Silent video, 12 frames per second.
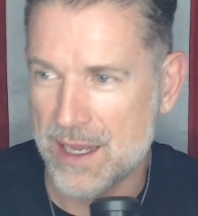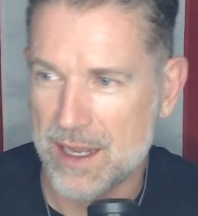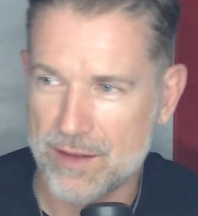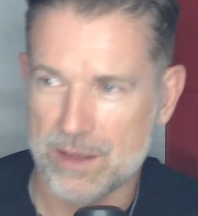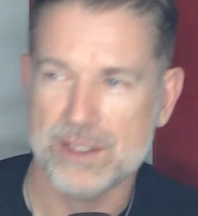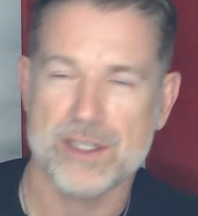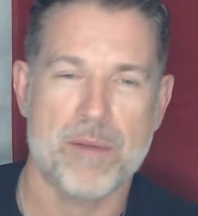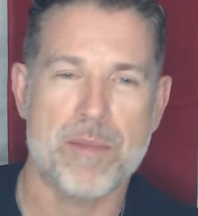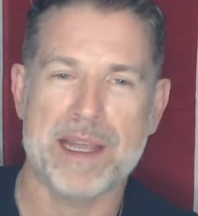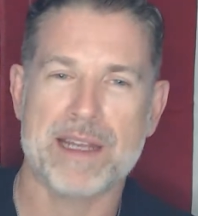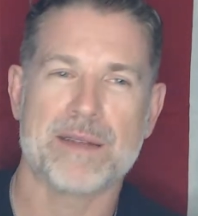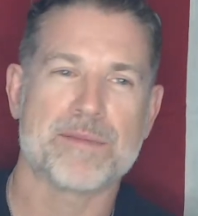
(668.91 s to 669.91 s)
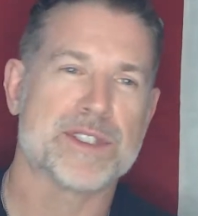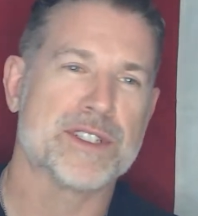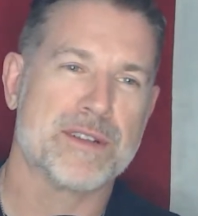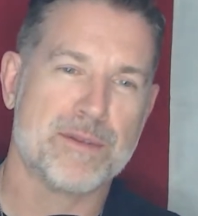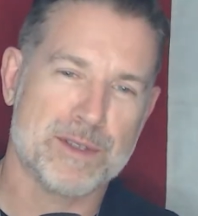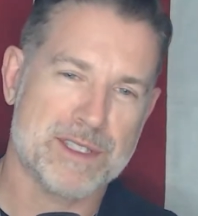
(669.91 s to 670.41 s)
Then I'm gonna start making up
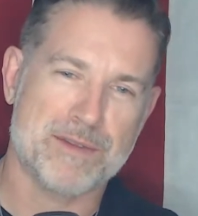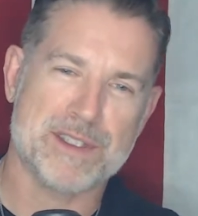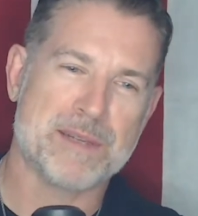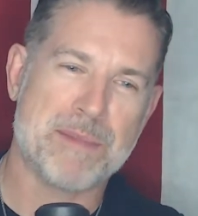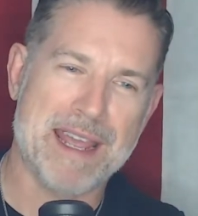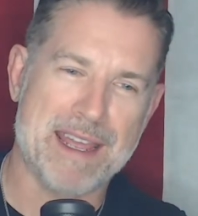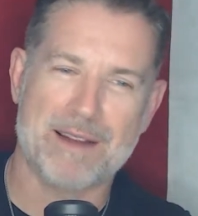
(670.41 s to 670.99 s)
shit. Most of it's in my head.